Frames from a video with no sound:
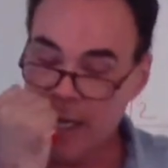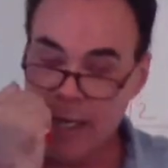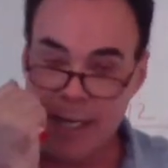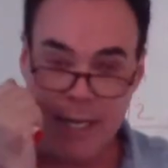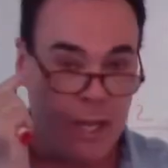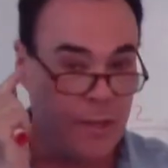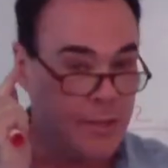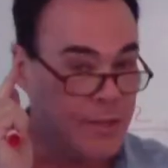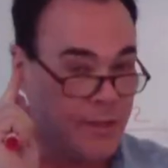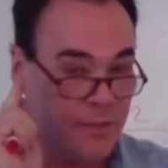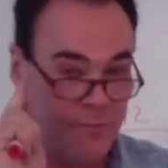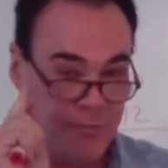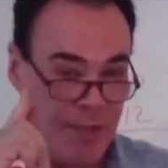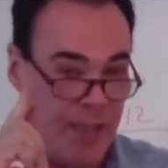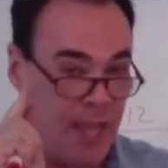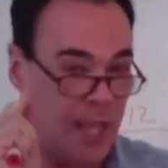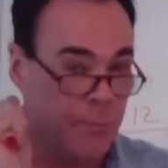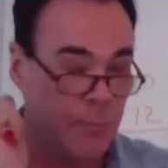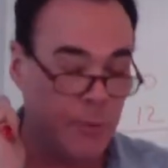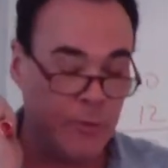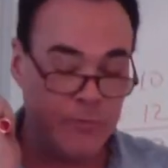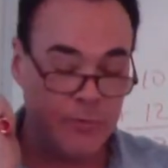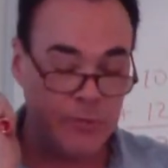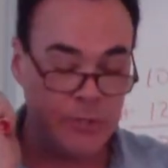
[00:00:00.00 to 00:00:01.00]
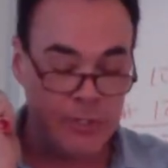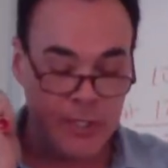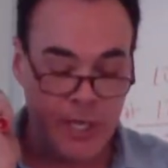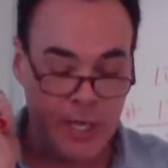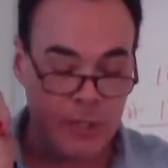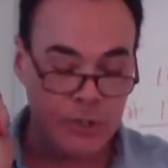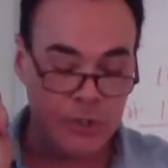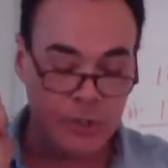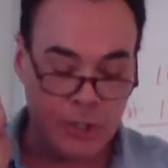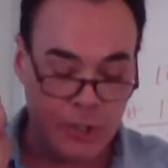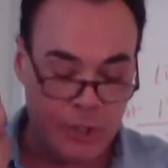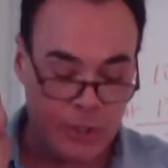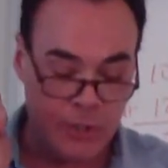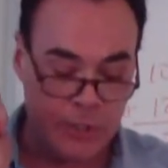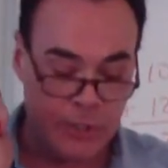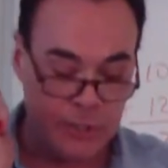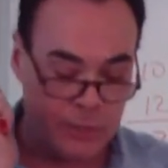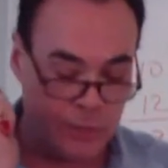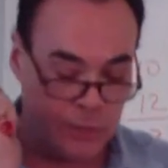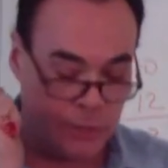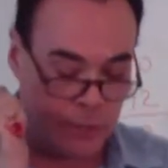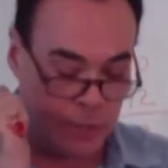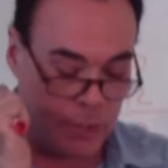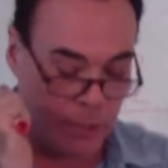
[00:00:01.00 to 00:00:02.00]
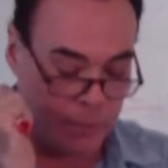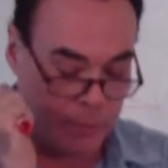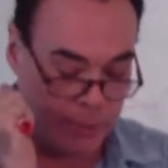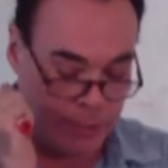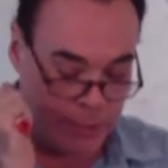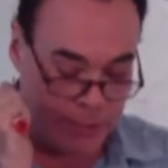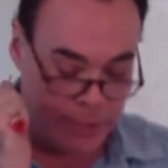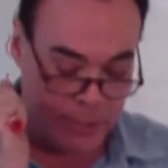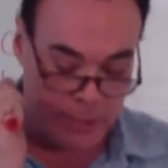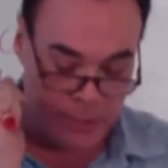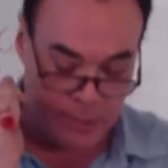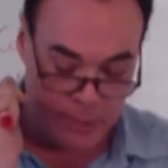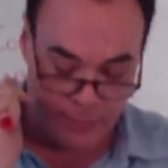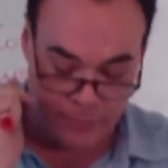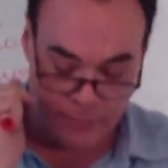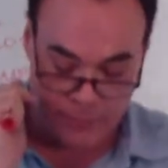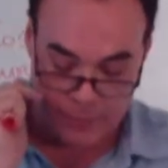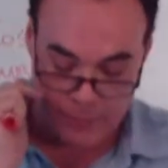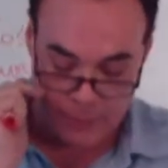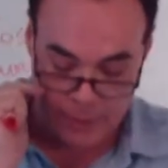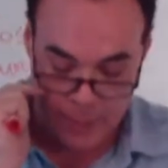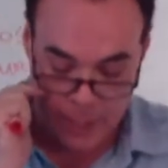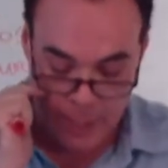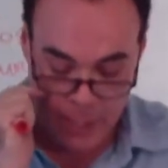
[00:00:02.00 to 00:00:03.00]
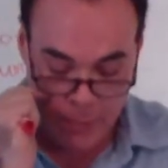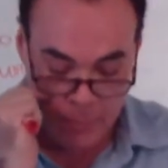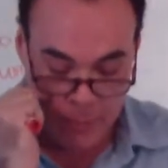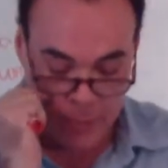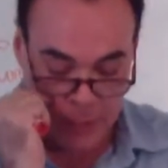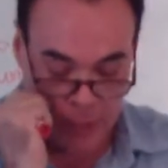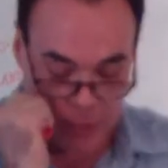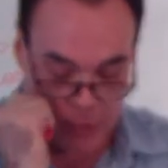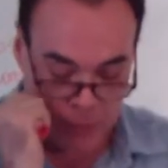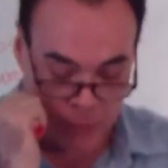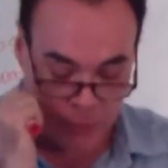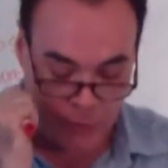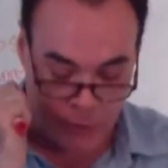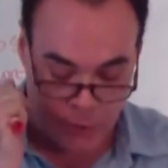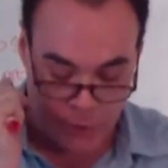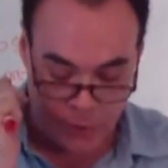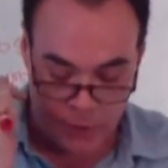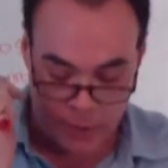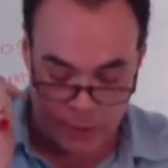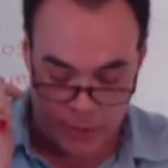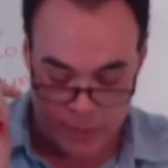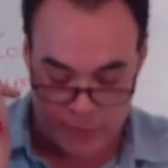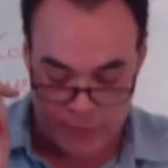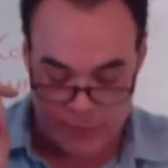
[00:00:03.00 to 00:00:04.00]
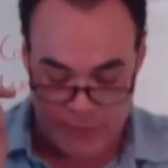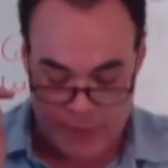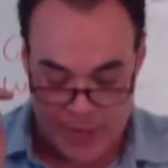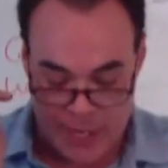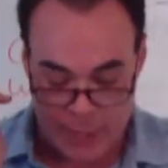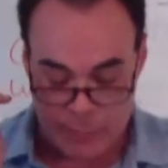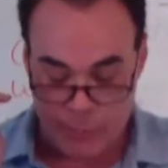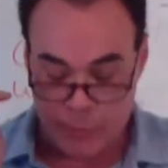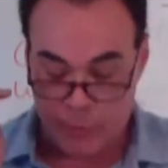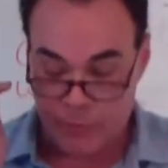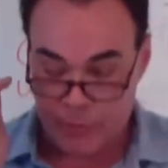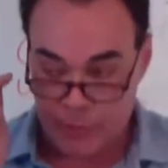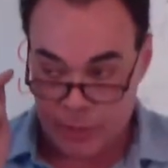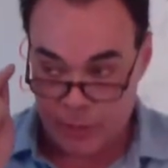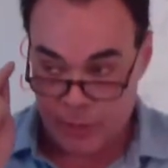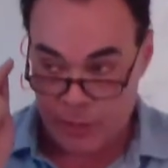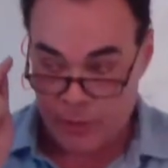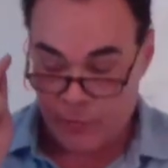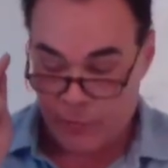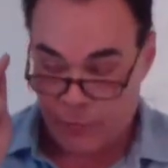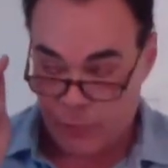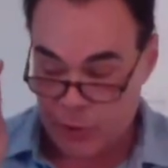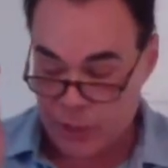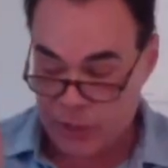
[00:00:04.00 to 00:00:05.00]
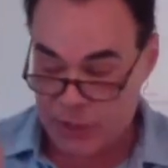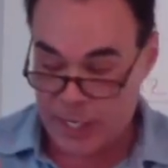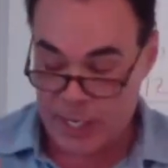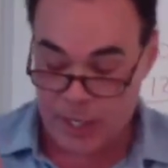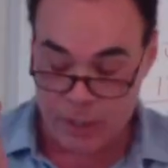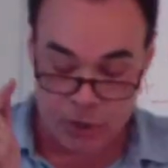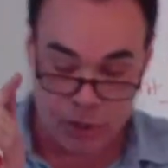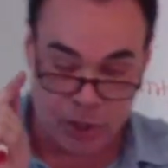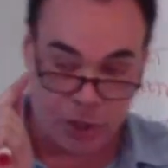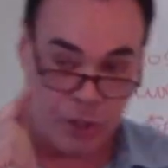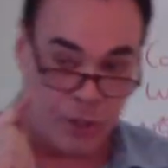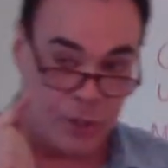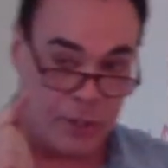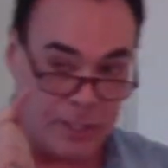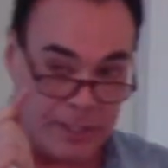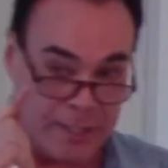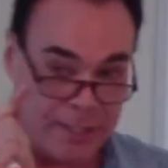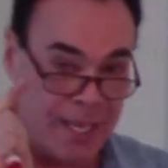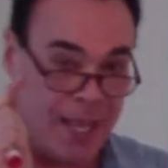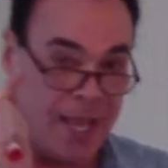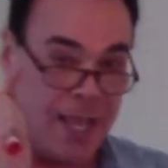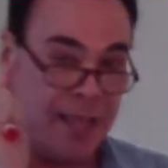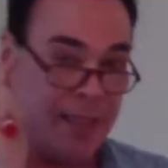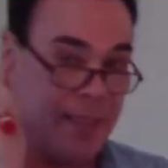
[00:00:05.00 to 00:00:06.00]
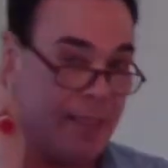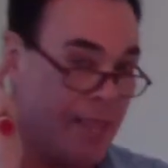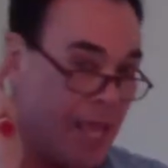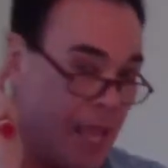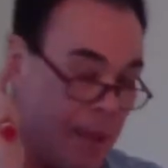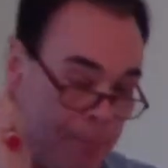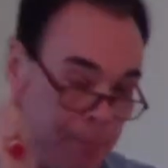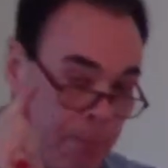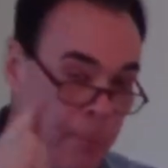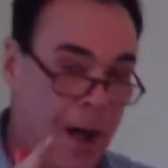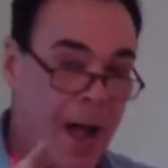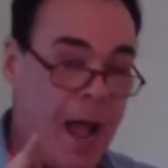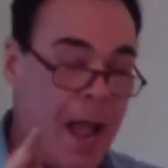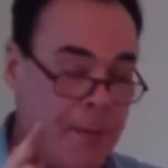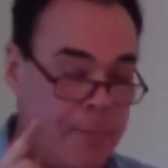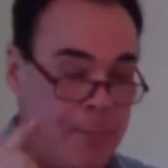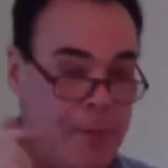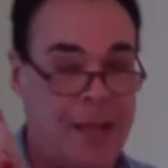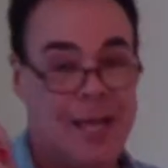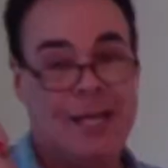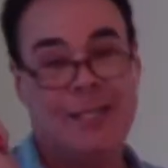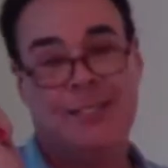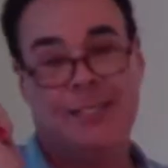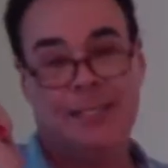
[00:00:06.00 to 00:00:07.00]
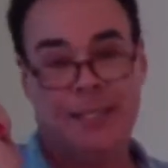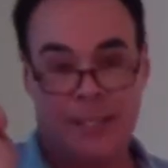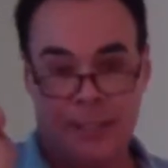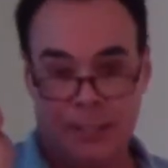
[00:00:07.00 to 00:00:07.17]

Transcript: Now, the available for sale securities are a little bit different, because if we look at the available for sale securities, they bypass the